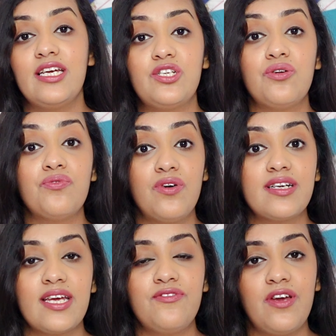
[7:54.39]
It should
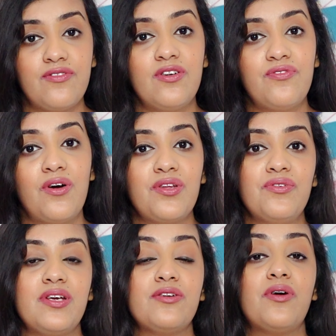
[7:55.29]
work in favor for
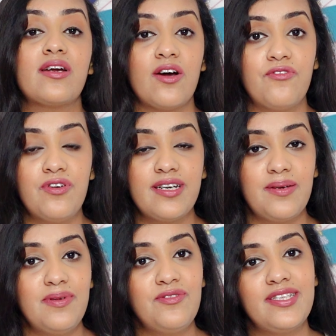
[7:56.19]
you. You are
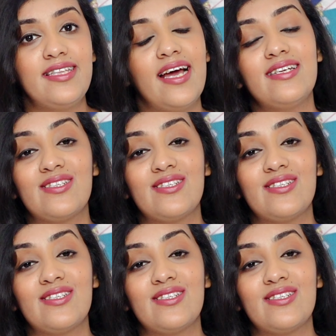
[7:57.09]
comfortable with that.